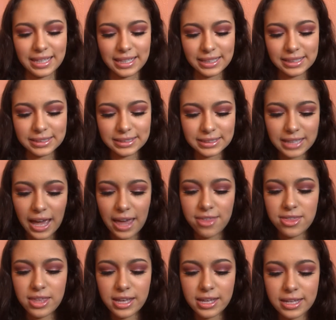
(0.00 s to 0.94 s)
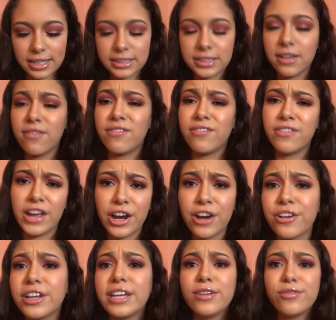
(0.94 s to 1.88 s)
is I think it's a
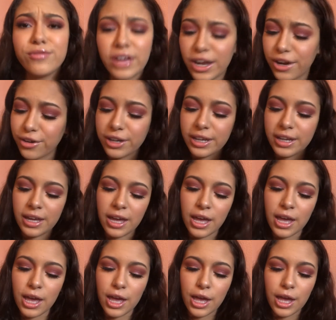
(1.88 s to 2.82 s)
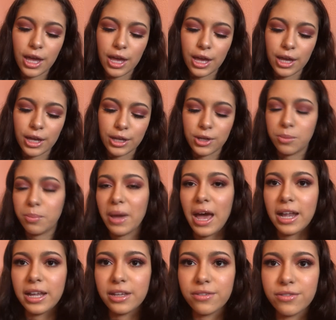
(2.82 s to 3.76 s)
very, very good
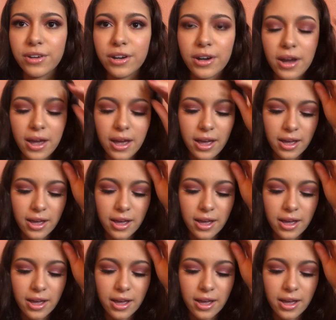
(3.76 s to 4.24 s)
palette for